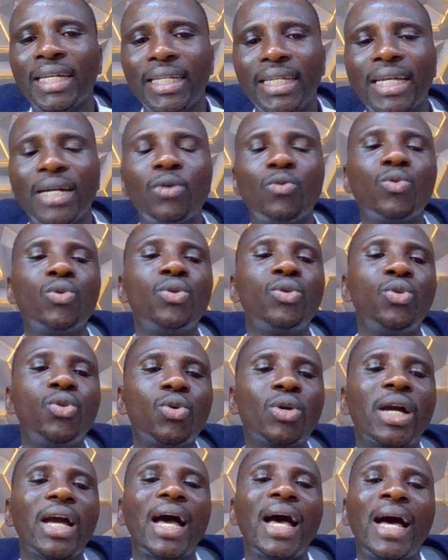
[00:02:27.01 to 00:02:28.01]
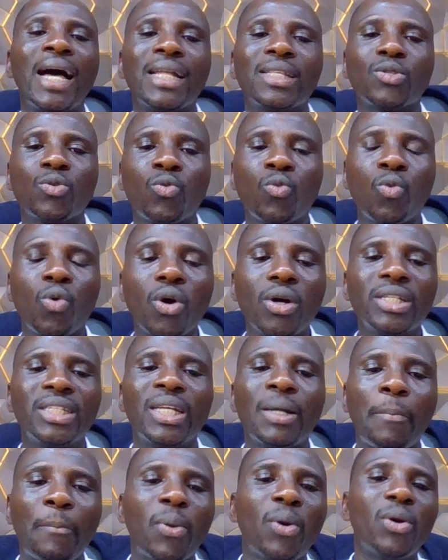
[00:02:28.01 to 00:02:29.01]
Then we'll look at what
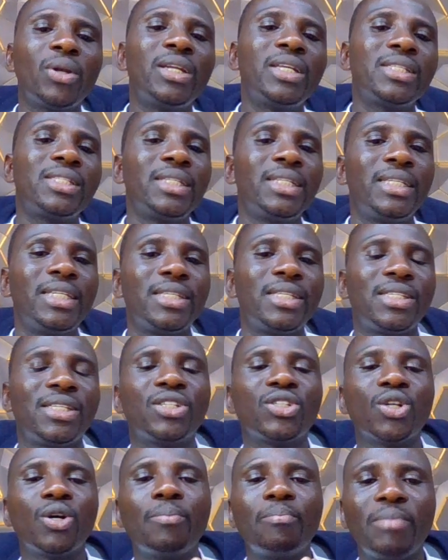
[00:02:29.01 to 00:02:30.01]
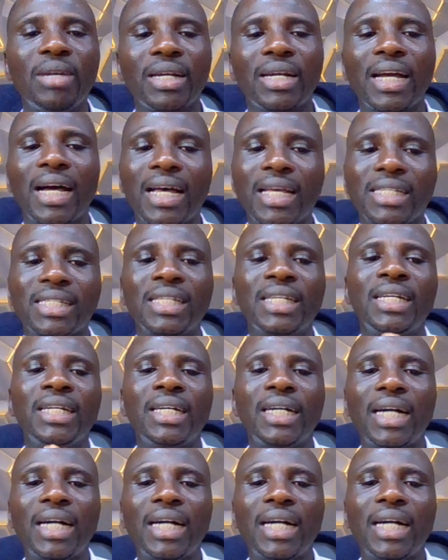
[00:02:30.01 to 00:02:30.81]
the policy decision makers